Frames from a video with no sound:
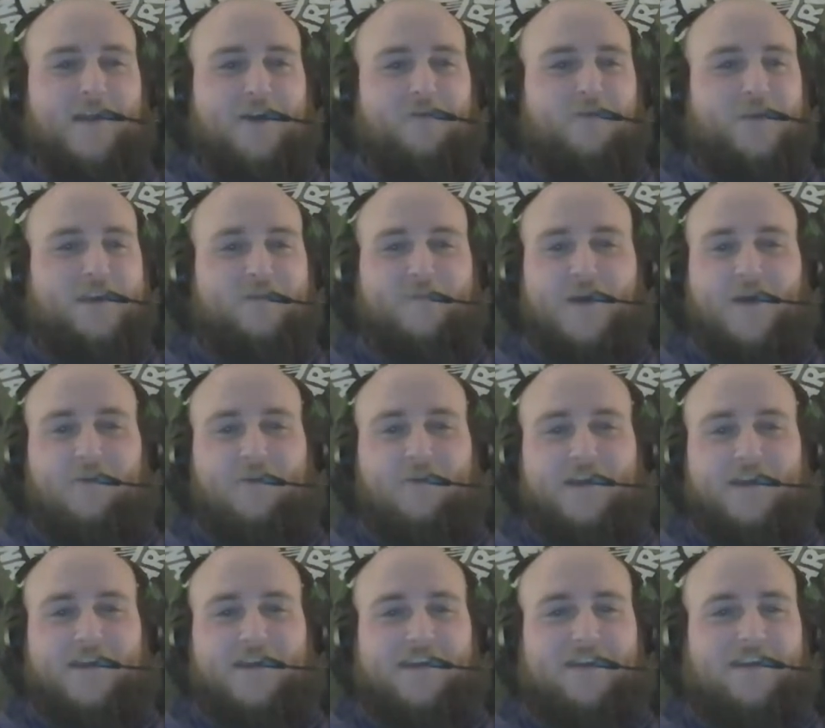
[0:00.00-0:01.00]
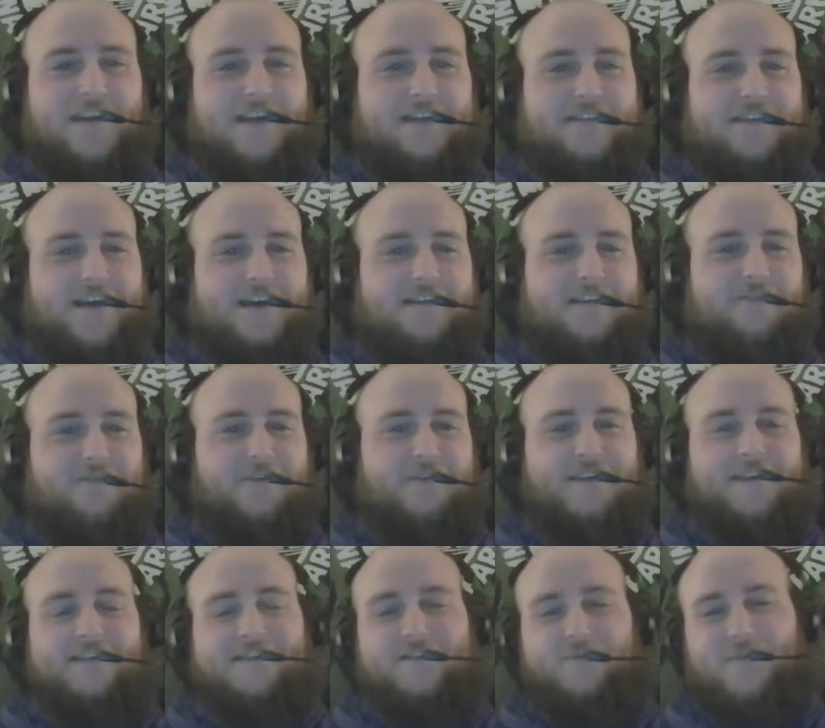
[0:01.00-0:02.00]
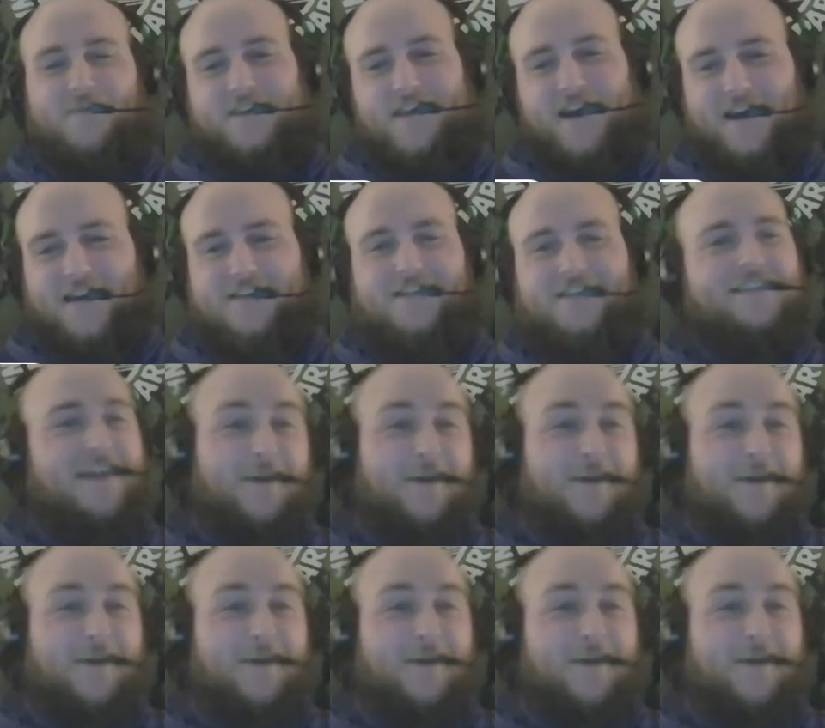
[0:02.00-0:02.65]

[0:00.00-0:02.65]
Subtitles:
it out week by week and exactly what needs to be done.